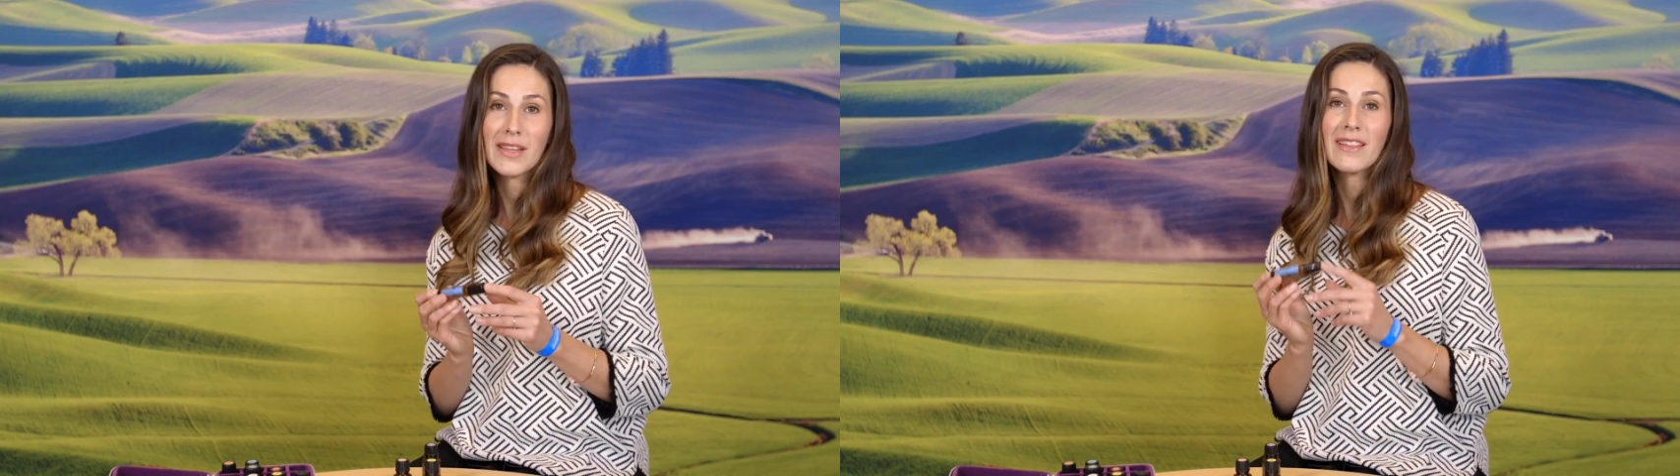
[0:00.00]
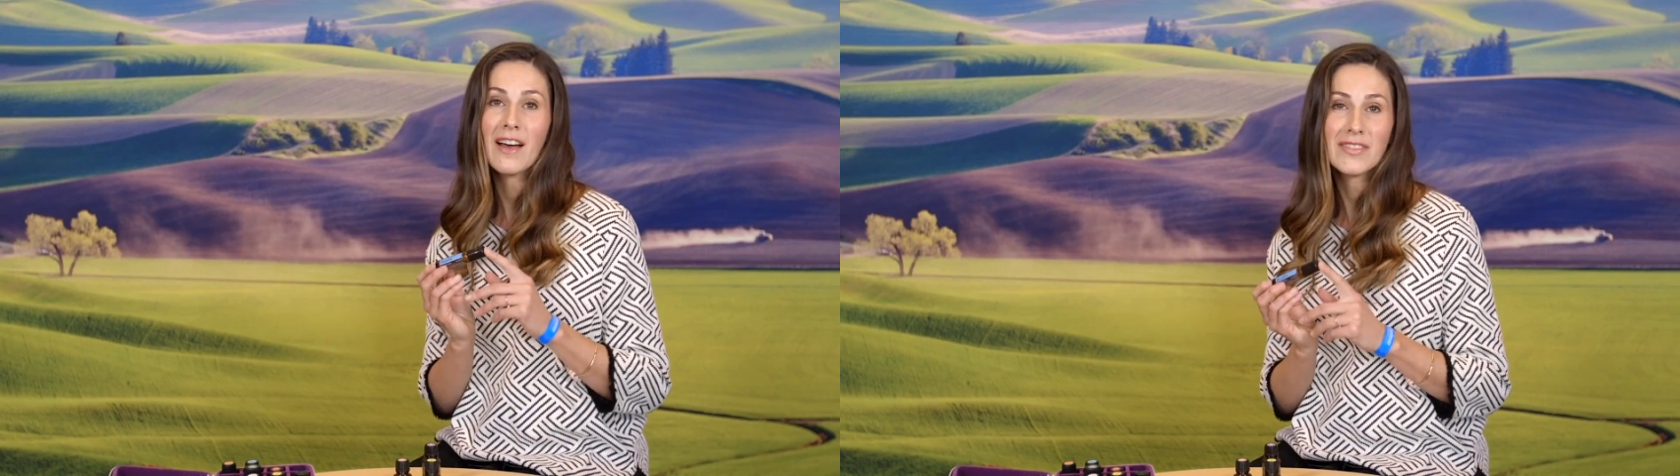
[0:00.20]

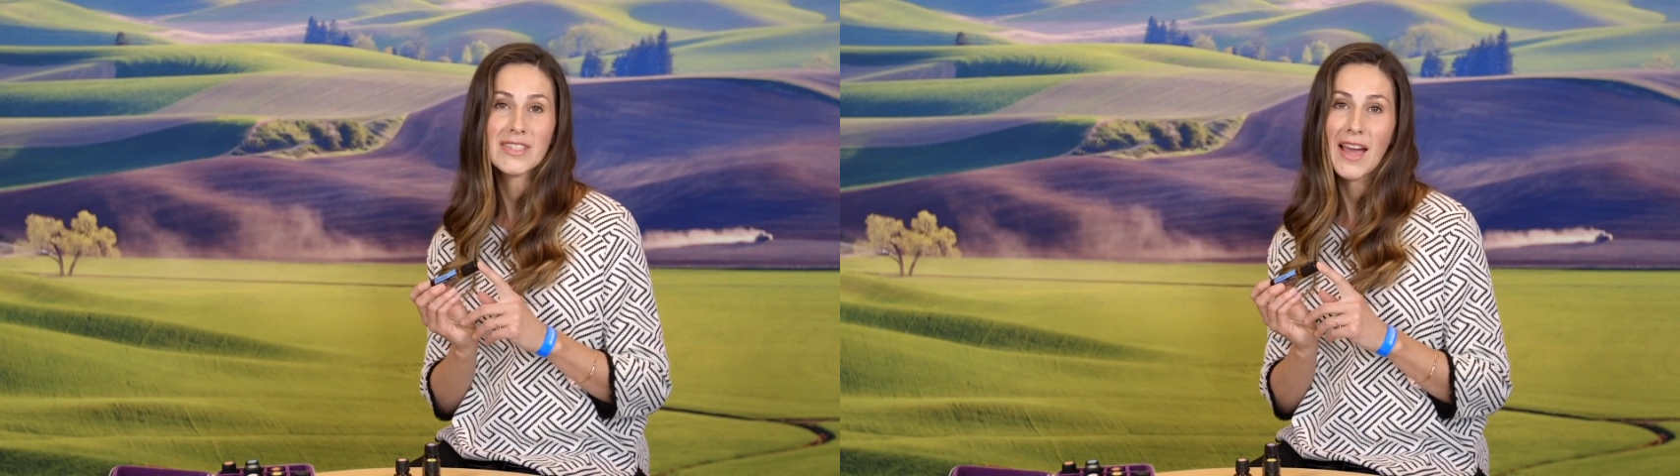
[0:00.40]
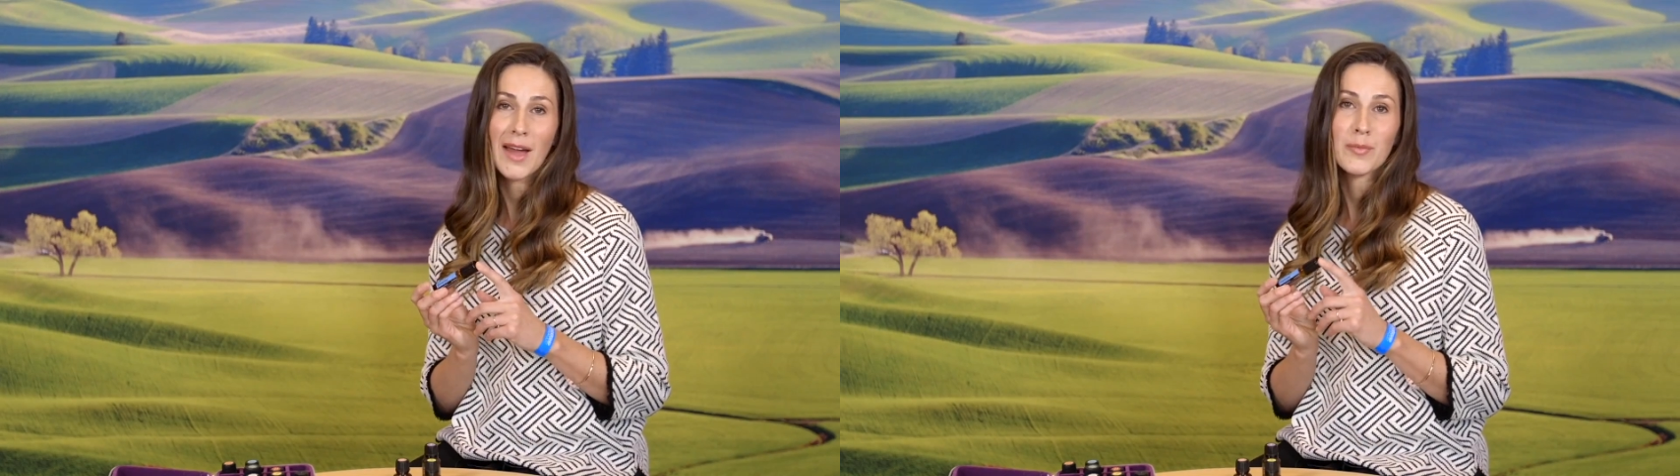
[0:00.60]
love
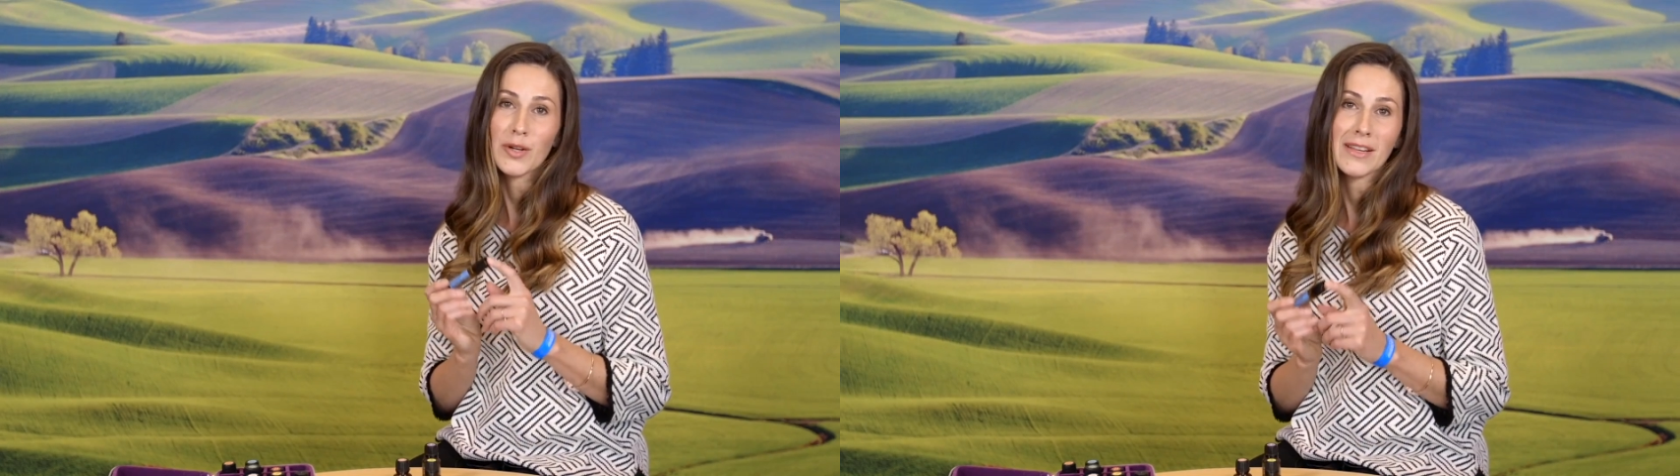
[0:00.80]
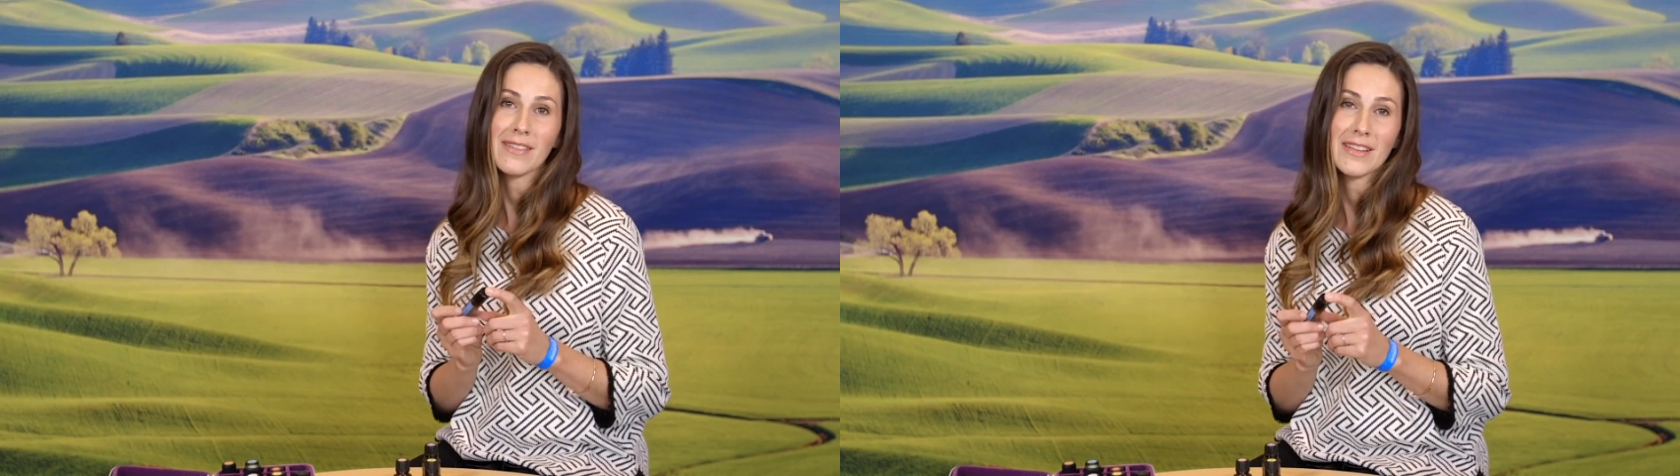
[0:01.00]
to add
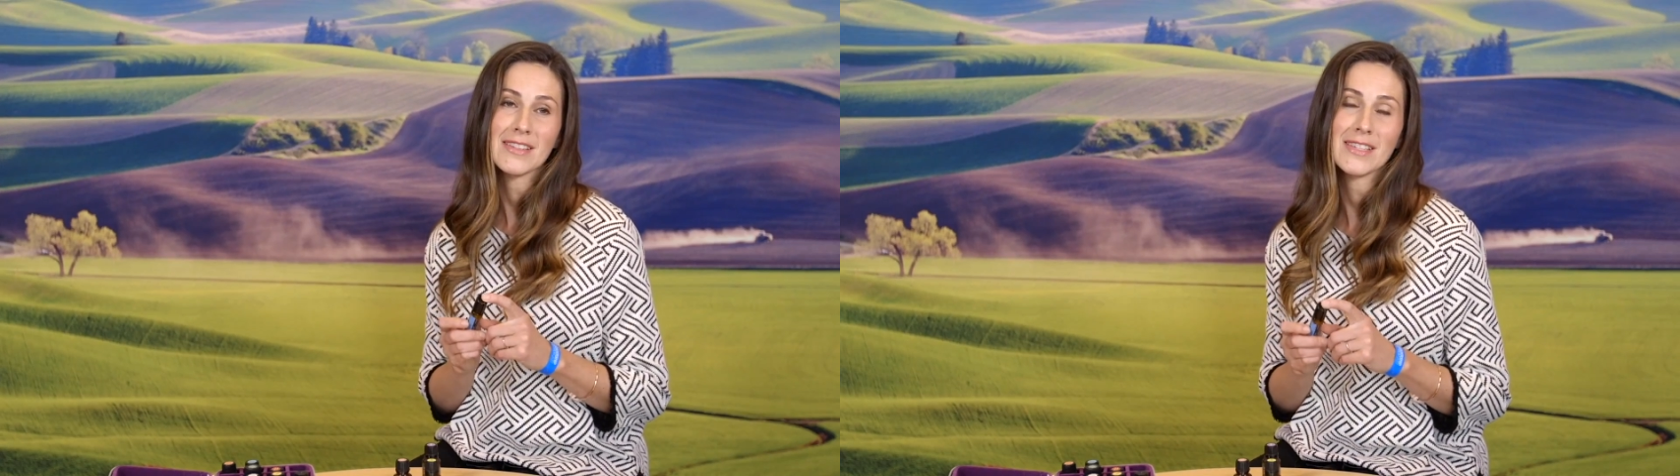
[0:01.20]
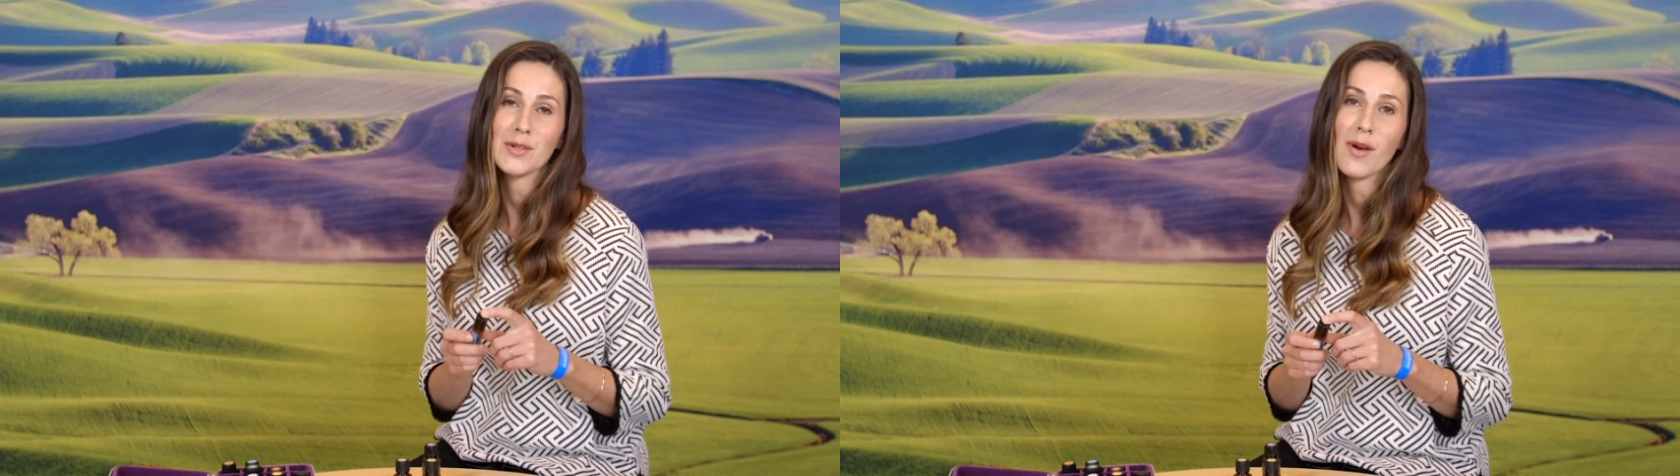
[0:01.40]
Breathe into